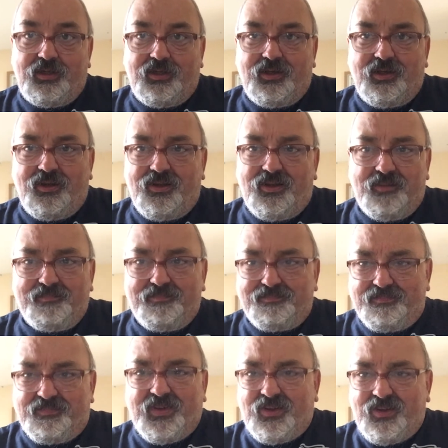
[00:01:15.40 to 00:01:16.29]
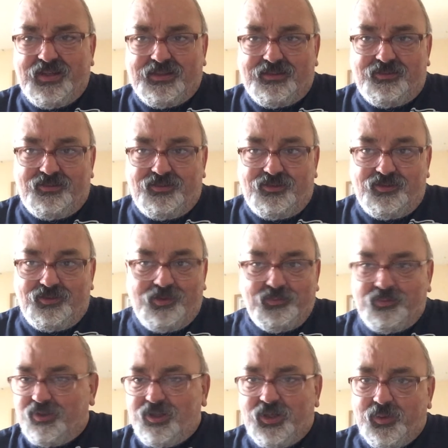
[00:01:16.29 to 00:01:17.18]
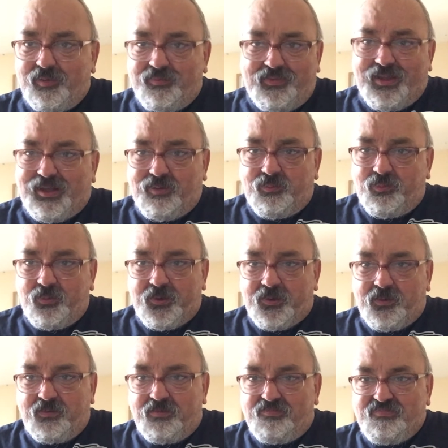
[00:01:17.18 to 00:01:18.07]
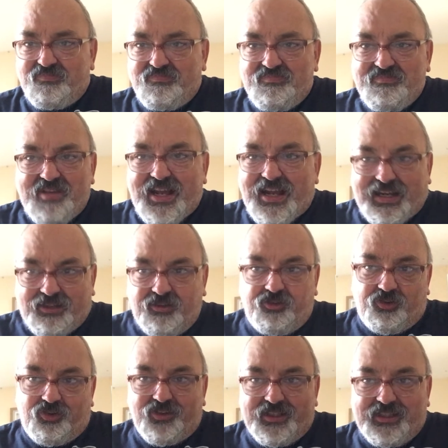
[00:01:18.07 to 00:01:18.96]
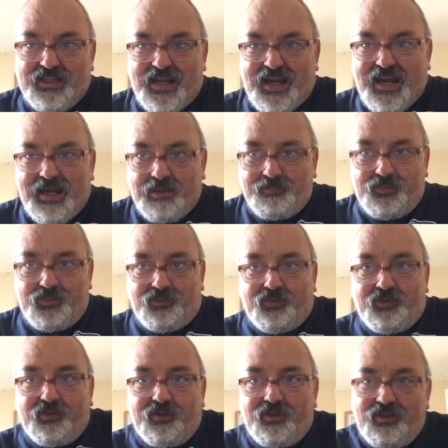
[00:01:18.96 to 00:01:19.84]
I don't know if that will actually happen.